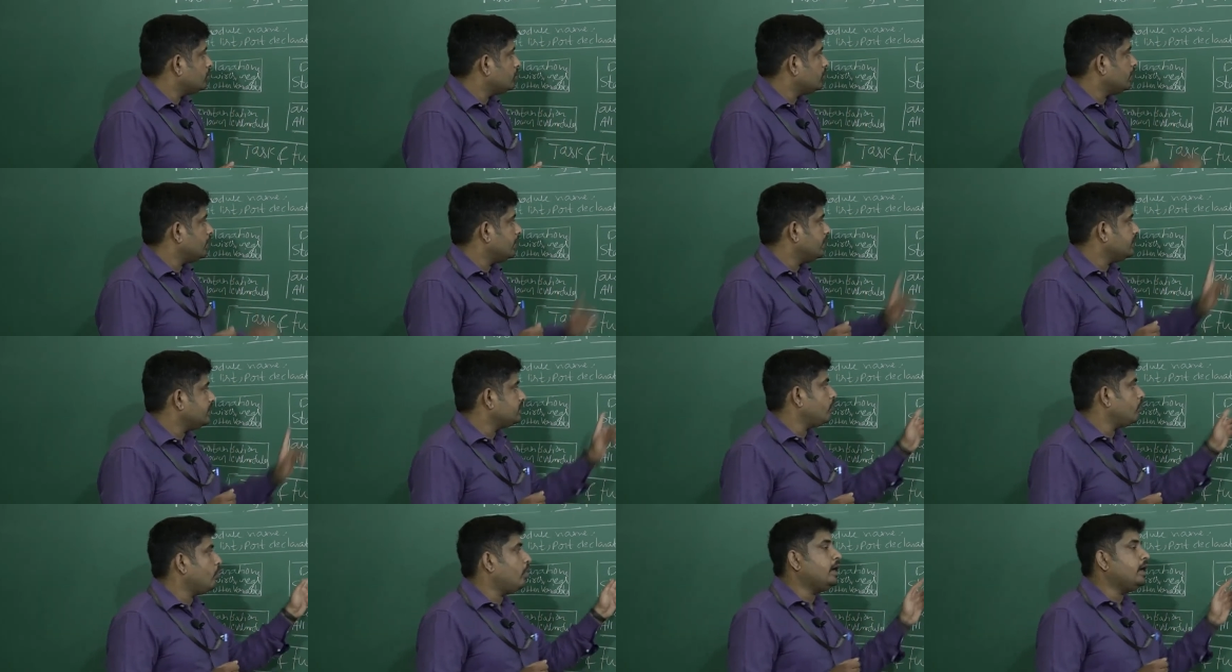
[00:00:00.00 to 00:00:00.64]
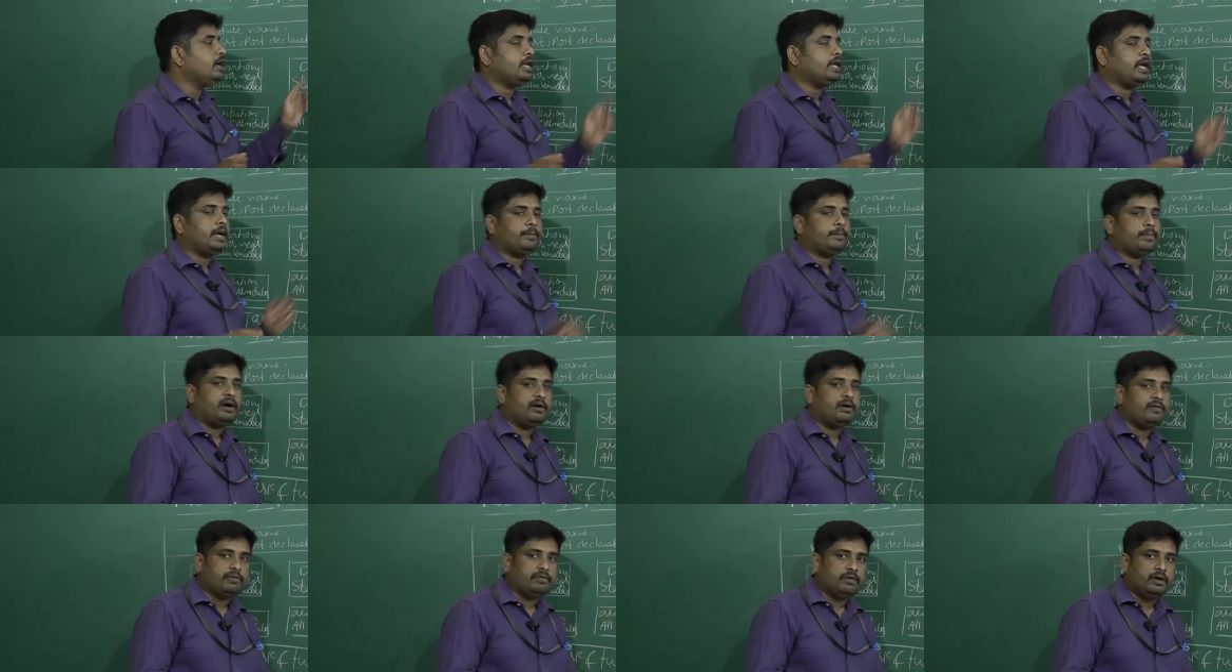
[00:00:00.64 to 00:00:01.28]
So that is the one
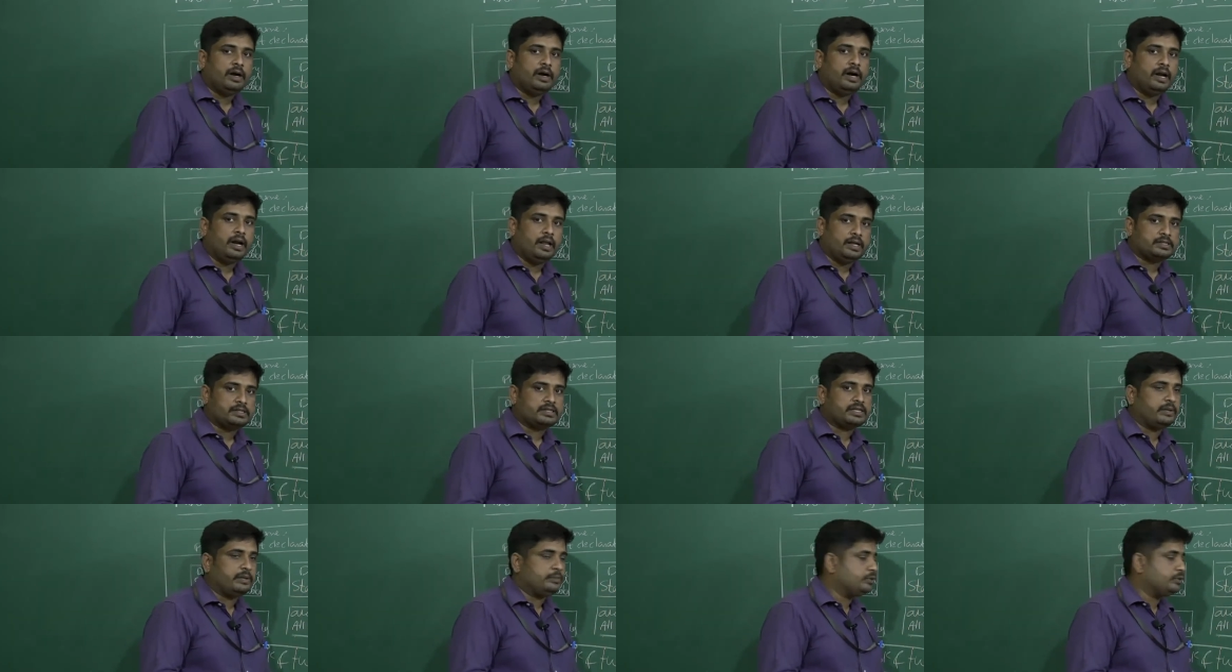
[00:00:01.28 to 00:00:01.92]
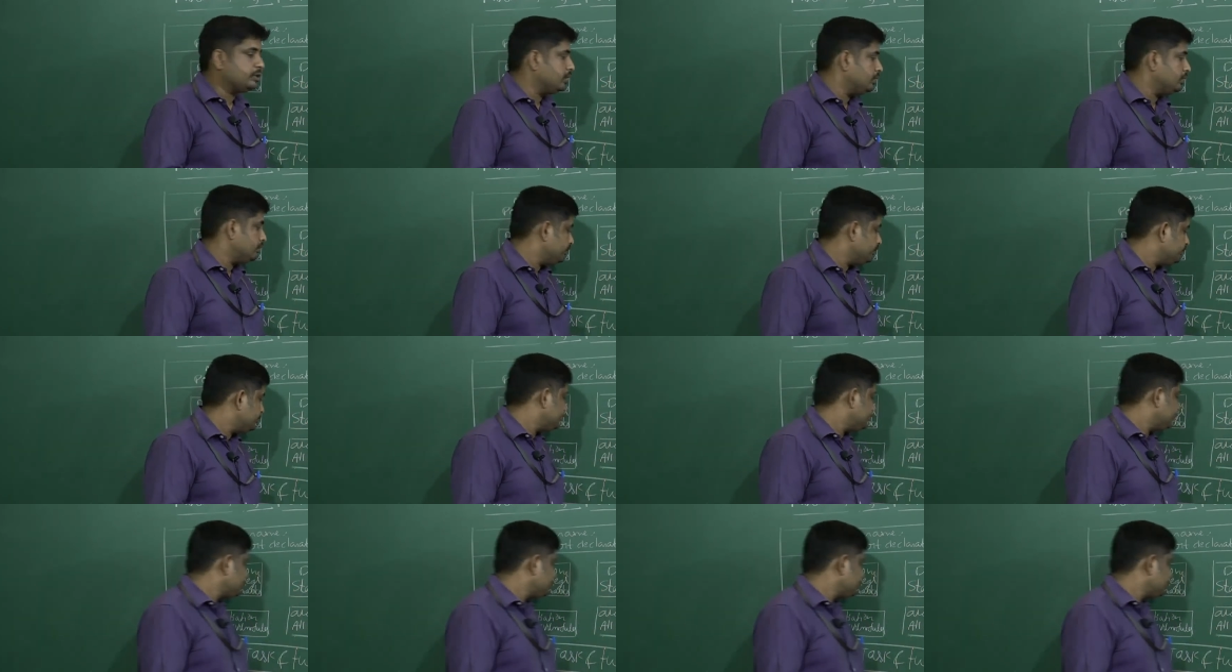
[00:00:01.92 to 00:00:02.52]
type of description.